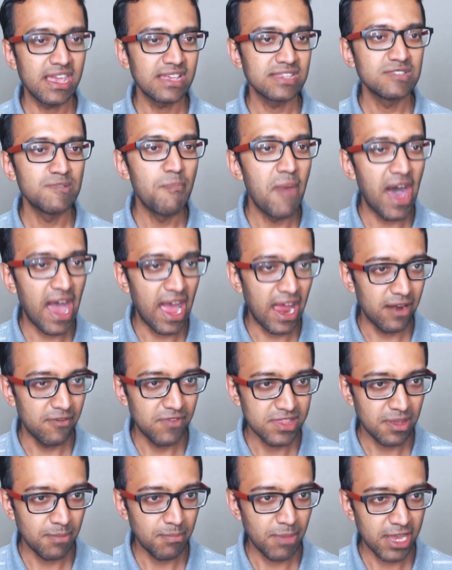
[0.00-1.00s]
is bad
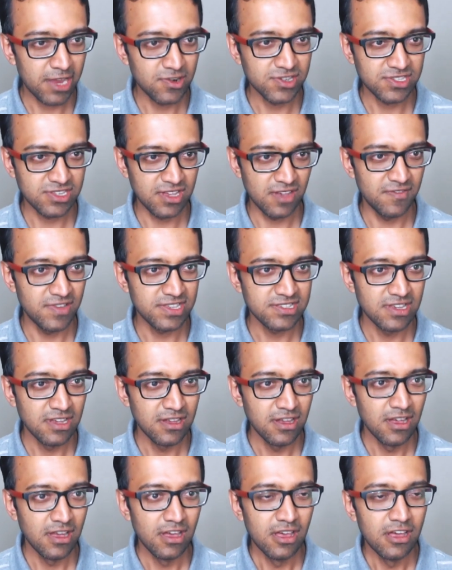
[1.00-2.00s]
with a microservice,
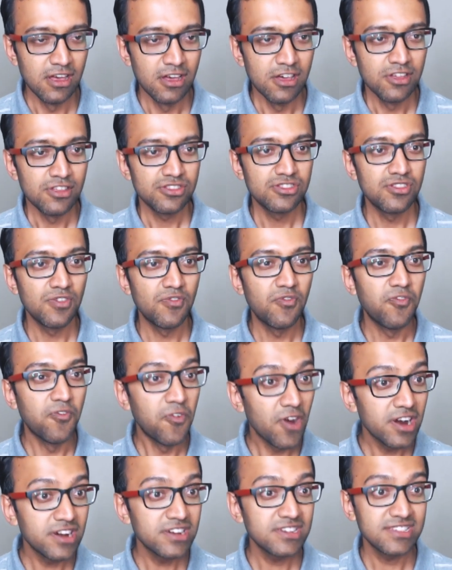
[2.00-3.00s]
the
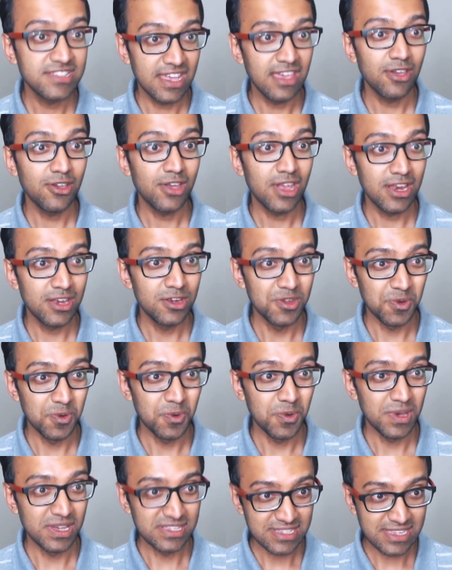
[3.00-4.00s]
worst thing you can
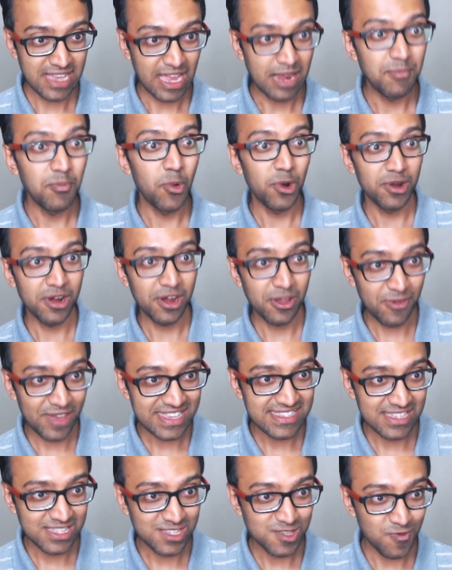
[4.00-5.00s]
do is send more
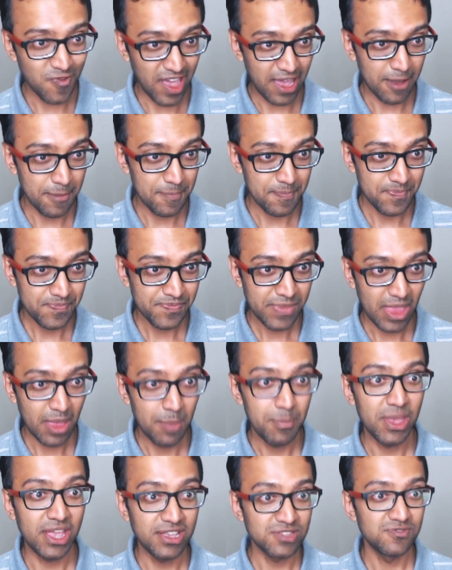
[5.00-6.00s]
requests its failed
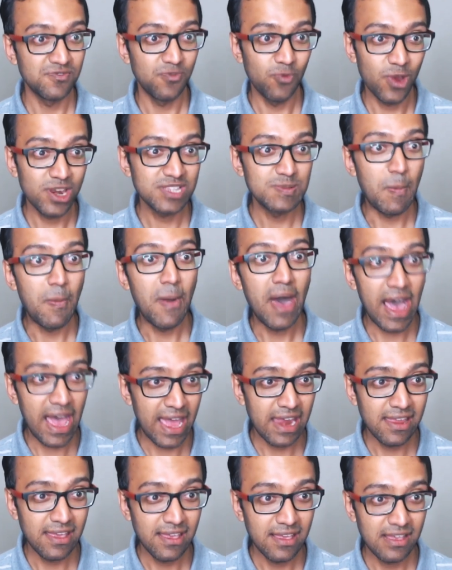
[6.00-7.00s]
because what is
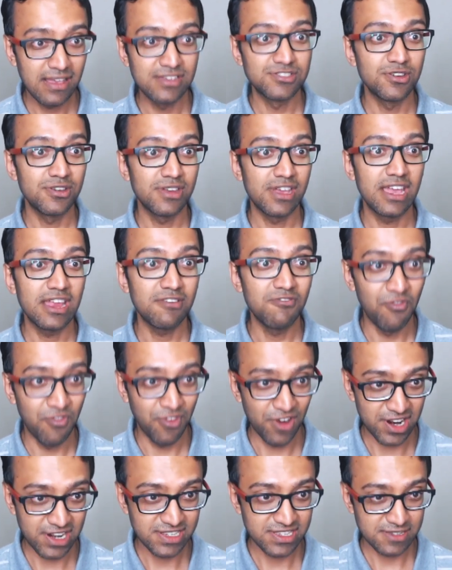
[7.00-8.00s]
bad is going to get
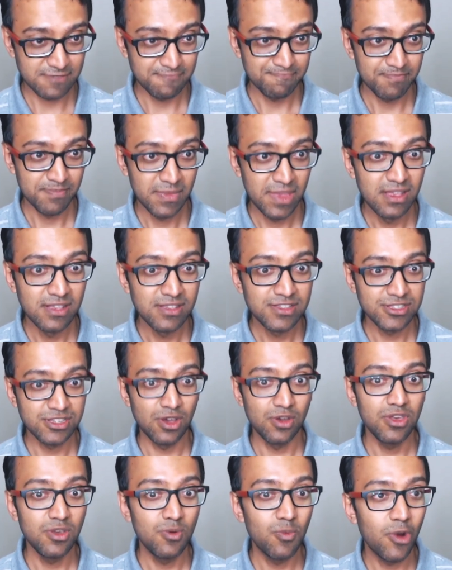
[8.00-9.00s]
worse. So
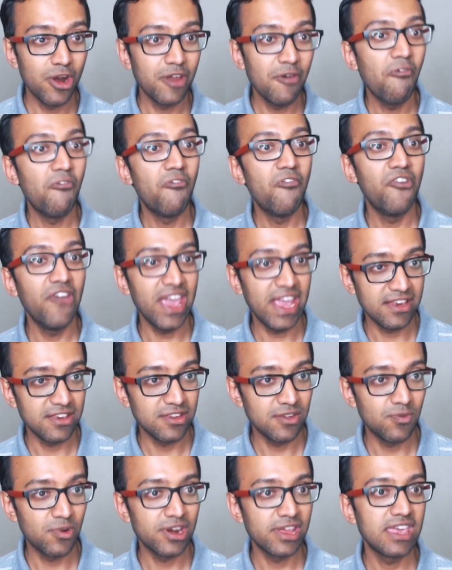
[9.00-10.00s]
you want to wait, you
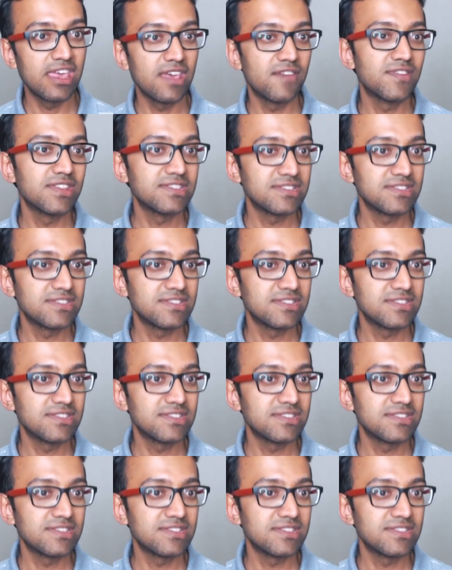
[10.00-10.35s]
want to give it